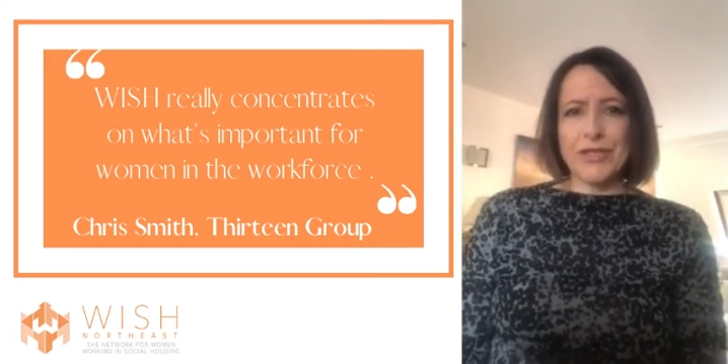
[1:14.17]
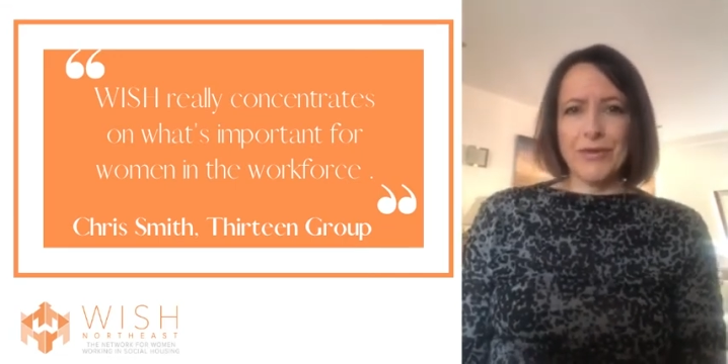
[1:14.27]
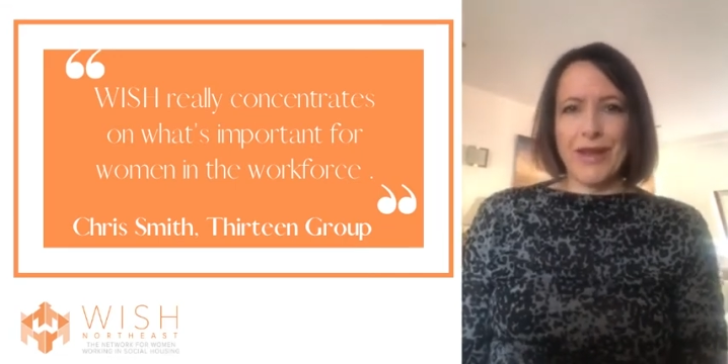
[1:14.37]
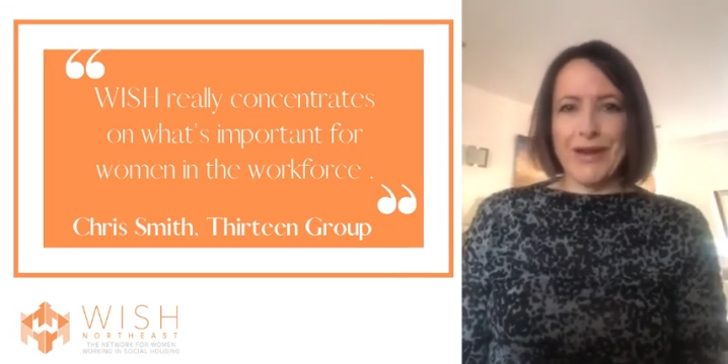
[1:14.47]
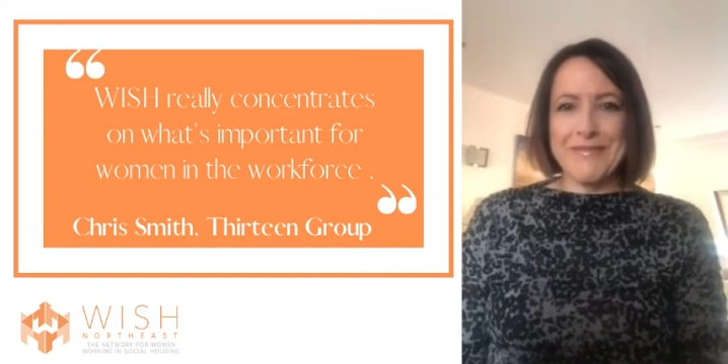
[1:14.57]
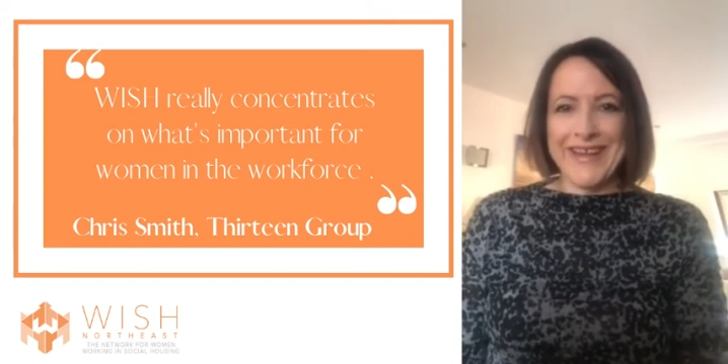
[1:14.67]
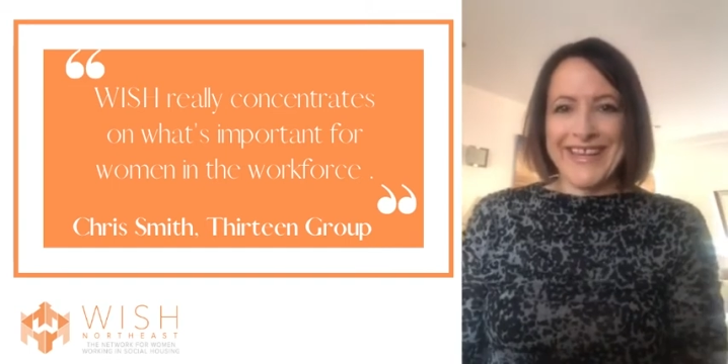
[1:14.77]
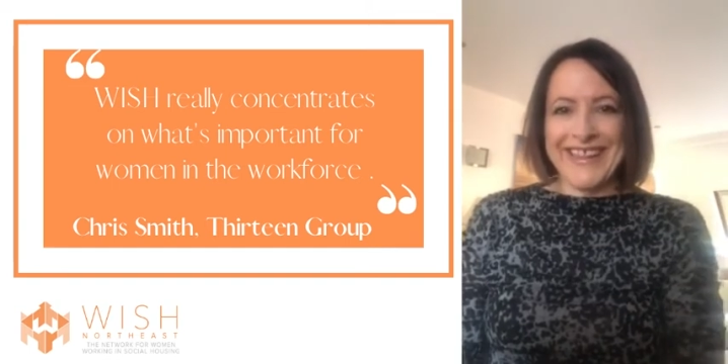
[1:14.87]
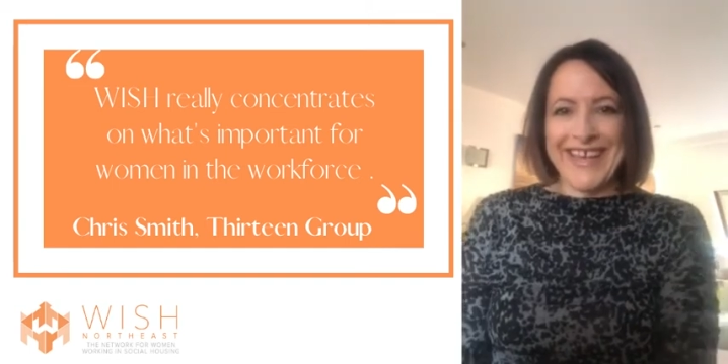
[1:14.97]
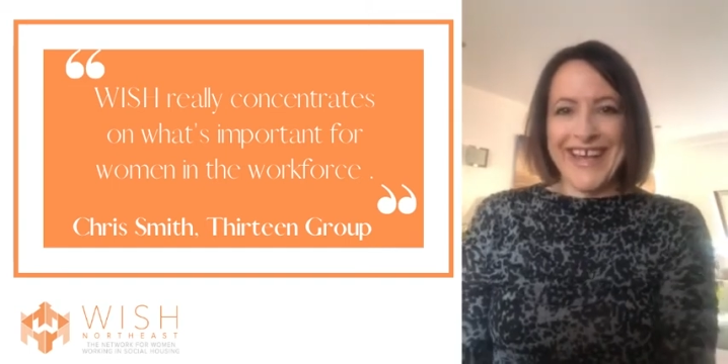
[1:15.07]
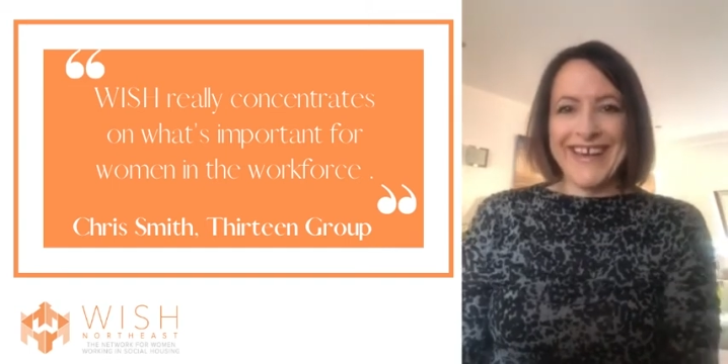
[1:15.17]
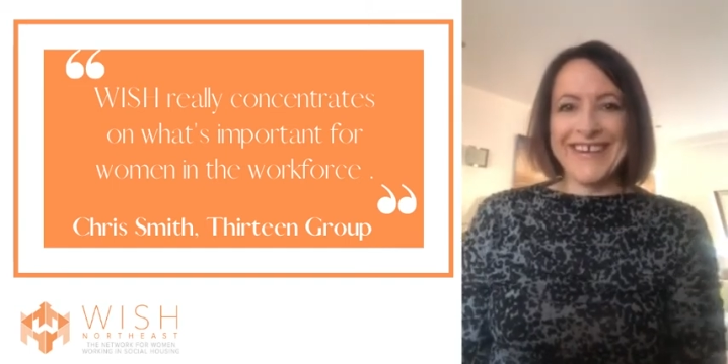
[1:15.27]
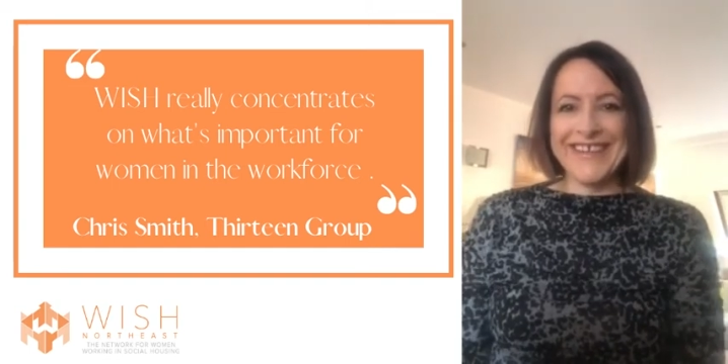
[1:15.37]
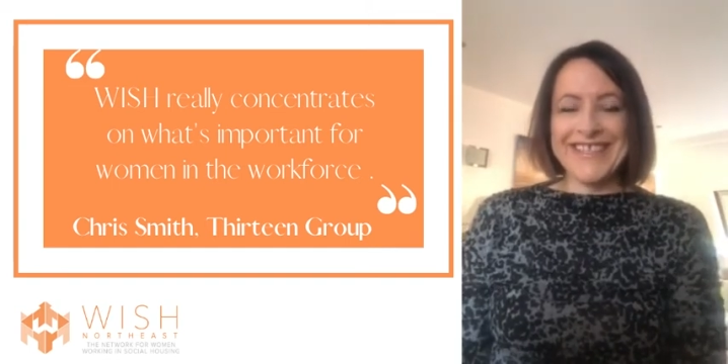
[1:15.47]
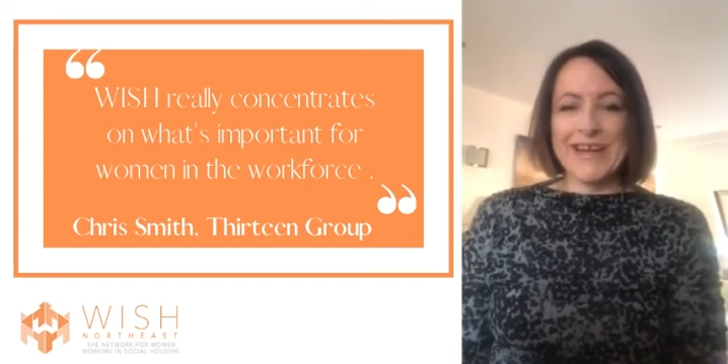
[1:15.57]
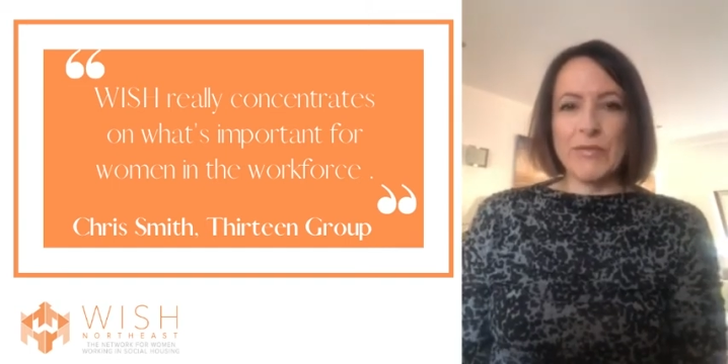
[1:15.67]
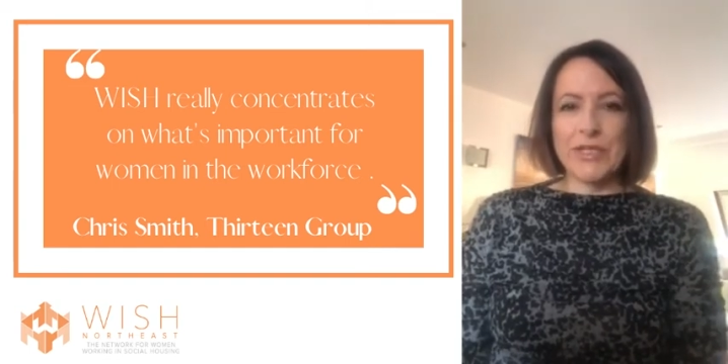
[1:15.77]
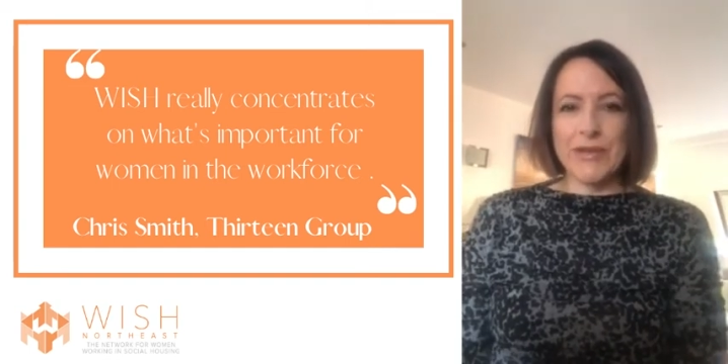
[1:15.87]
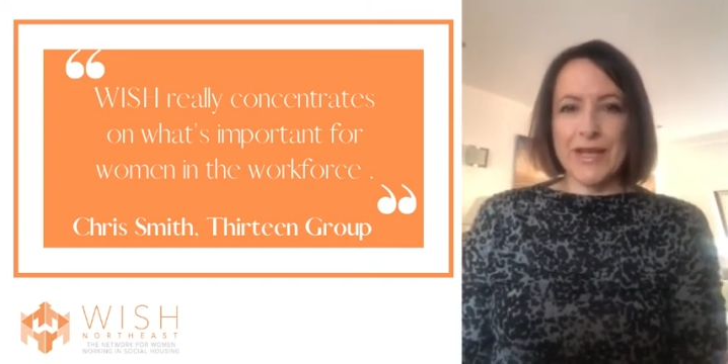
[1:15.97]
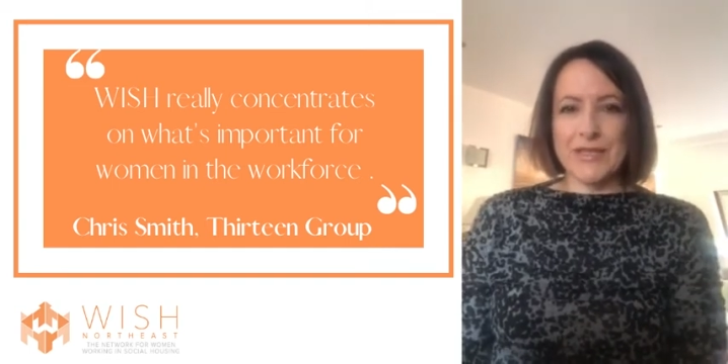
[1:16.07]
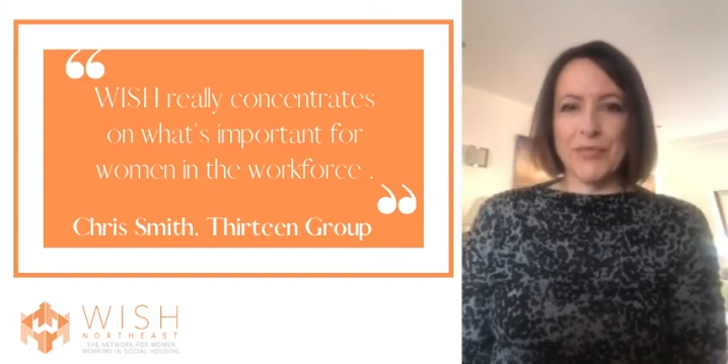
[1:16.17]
We do allow men in there, and we do get